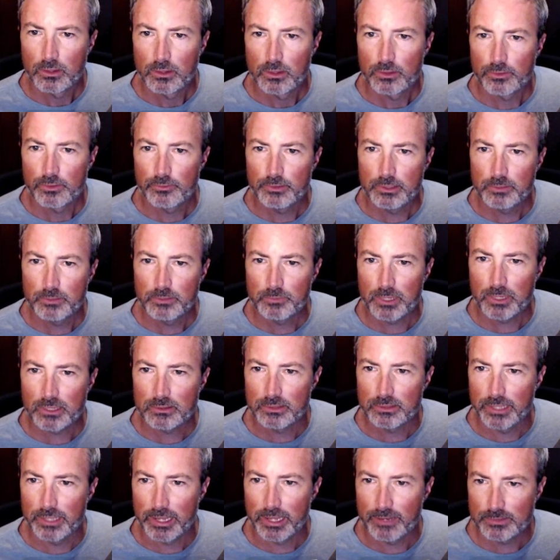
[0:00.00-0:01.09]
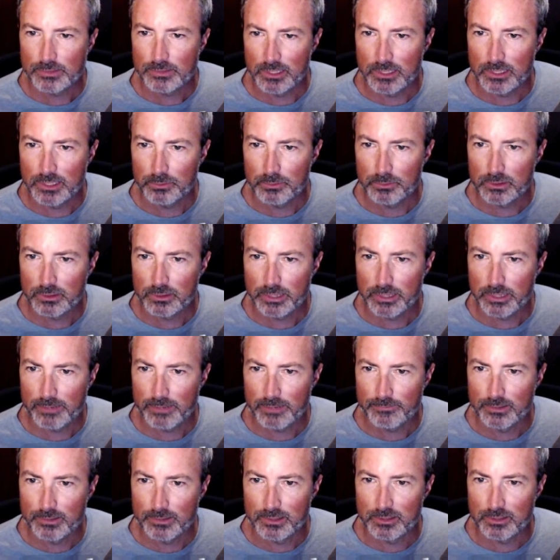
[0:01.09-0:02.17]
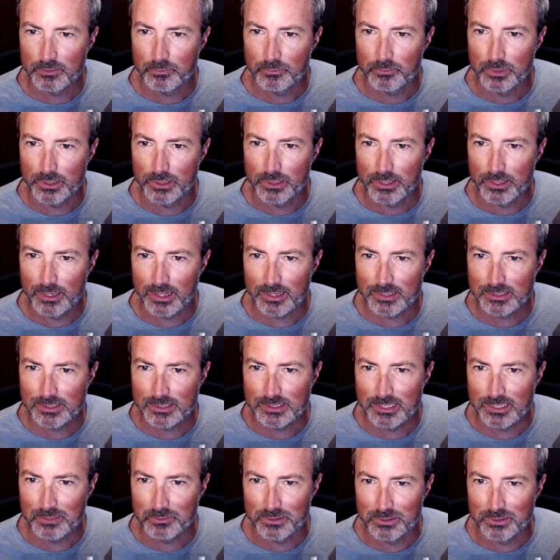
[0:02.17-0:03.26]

3D model, the half stapler, half gun, but not a stable